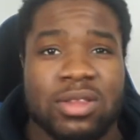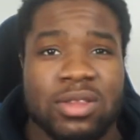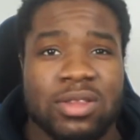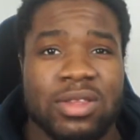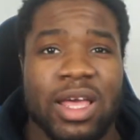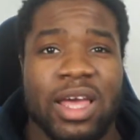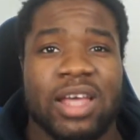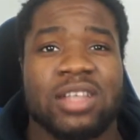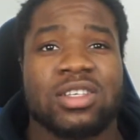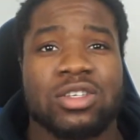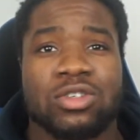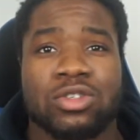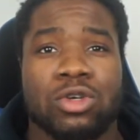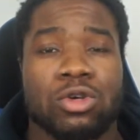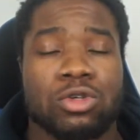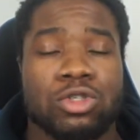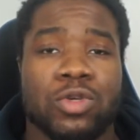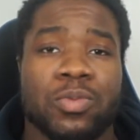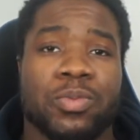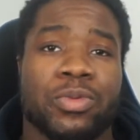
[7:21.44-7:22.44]
there is a
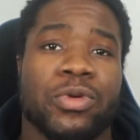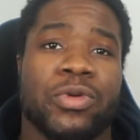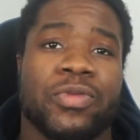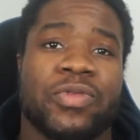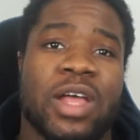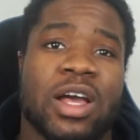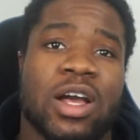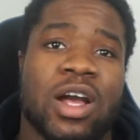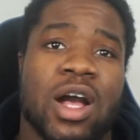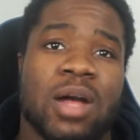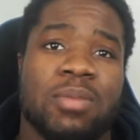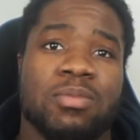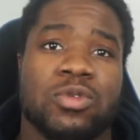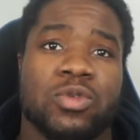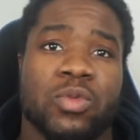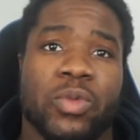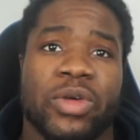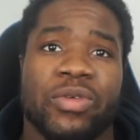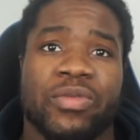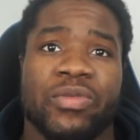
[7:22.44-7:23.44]
social proof that comes
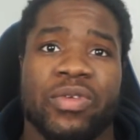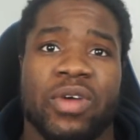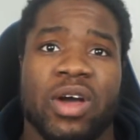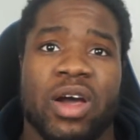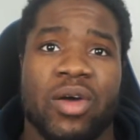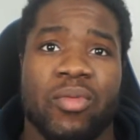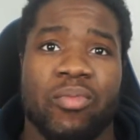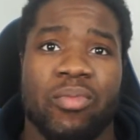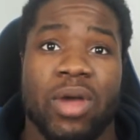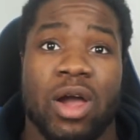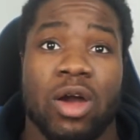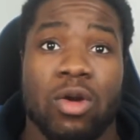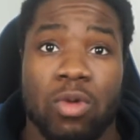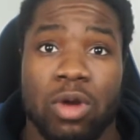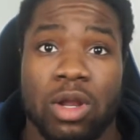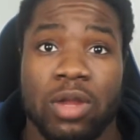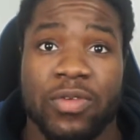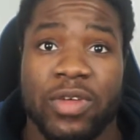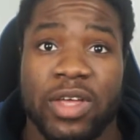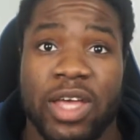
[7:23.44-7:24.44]
with a
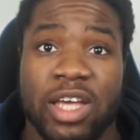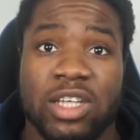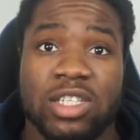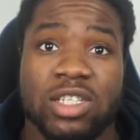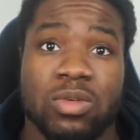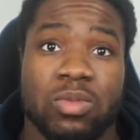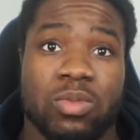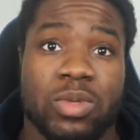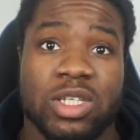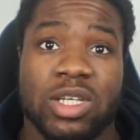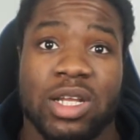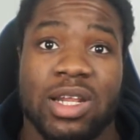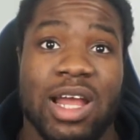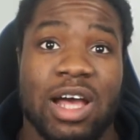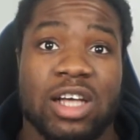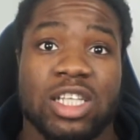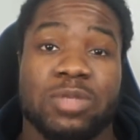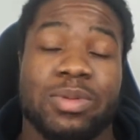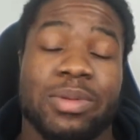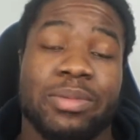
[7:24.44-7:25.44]
qualification which
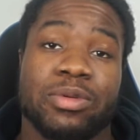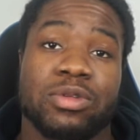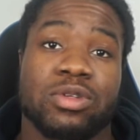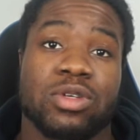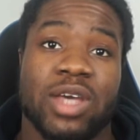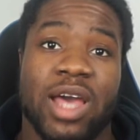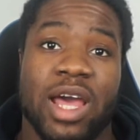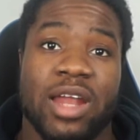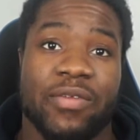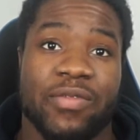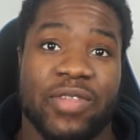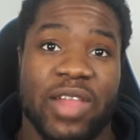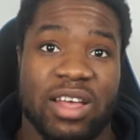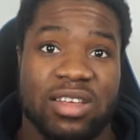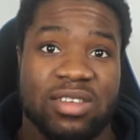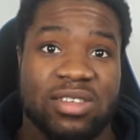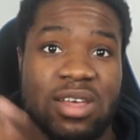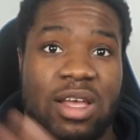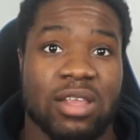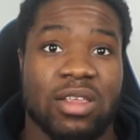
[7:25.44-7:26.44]
allows people to kind of like
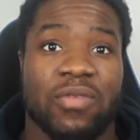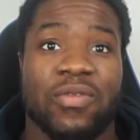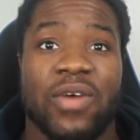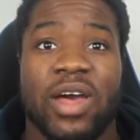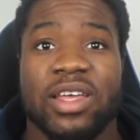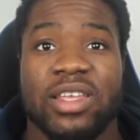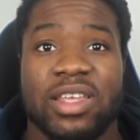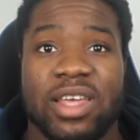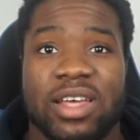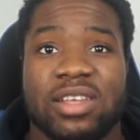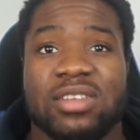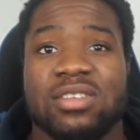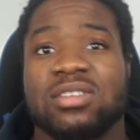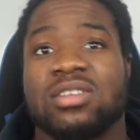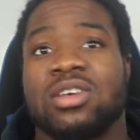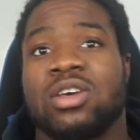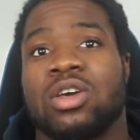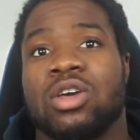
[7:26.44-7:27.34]
certify, yes,